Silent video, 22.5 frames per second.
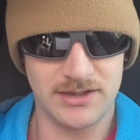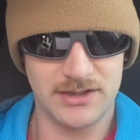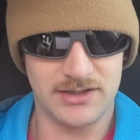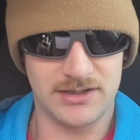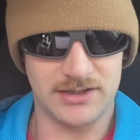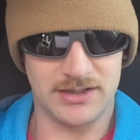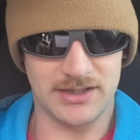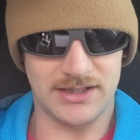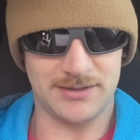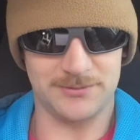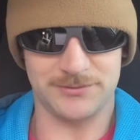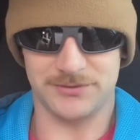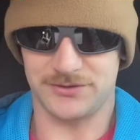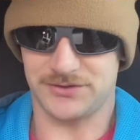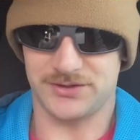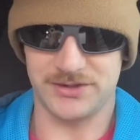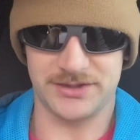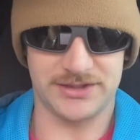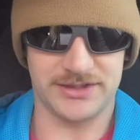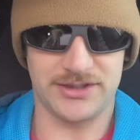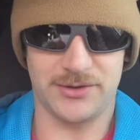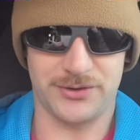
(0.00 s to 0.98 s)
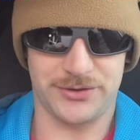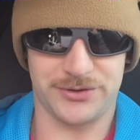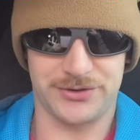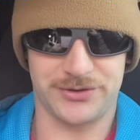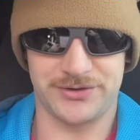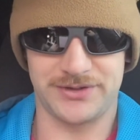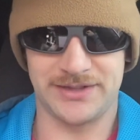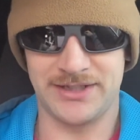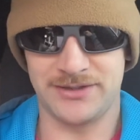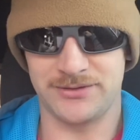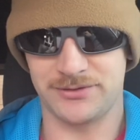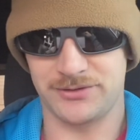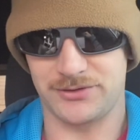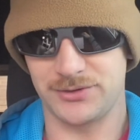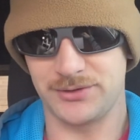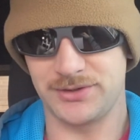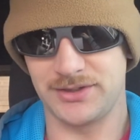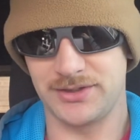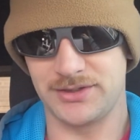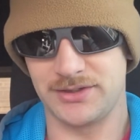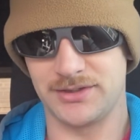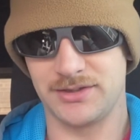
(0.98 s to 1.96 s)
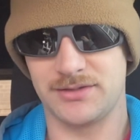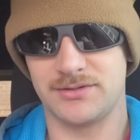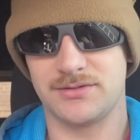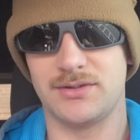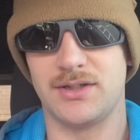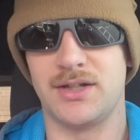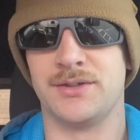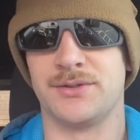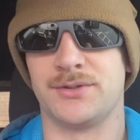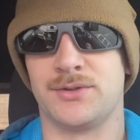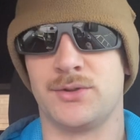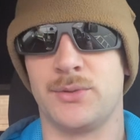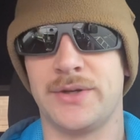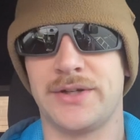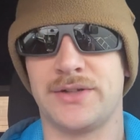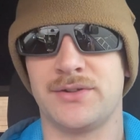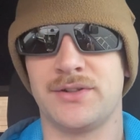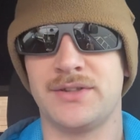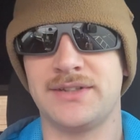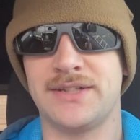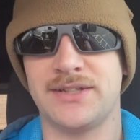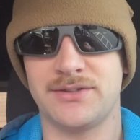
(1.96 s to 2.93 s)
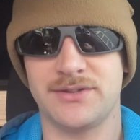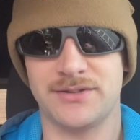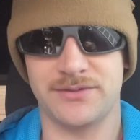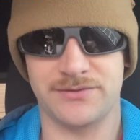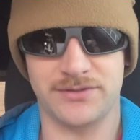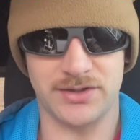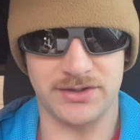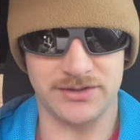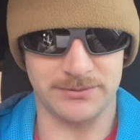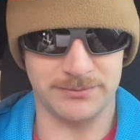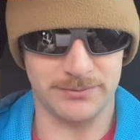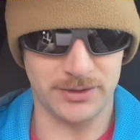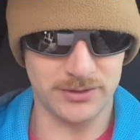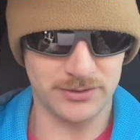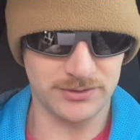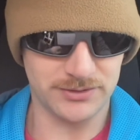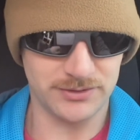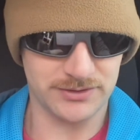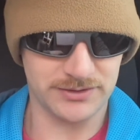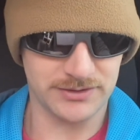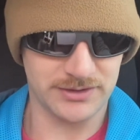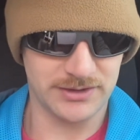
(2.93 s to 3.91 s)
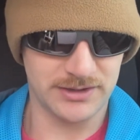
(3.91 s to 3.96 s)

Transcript: I'm just going to go down through a quick rundown of all the bowls,